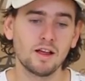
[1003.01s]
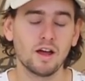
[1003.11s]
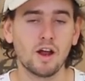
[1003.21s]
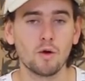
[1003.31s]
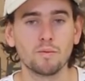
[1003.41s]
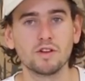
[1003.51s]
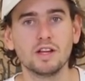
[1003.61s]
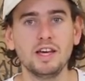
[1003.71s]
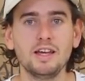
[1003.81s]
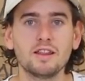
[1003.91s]

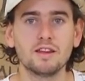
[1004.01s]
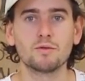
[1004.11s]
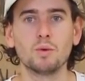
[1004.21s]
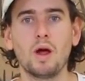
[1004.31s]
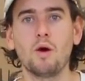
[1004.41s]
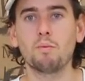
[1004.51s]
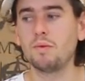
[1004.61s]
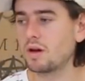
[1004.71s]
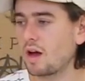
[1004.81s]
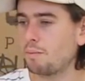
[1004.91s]
Hopefully this will help
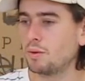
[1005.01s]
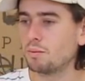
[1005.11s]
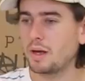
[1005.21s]
a couple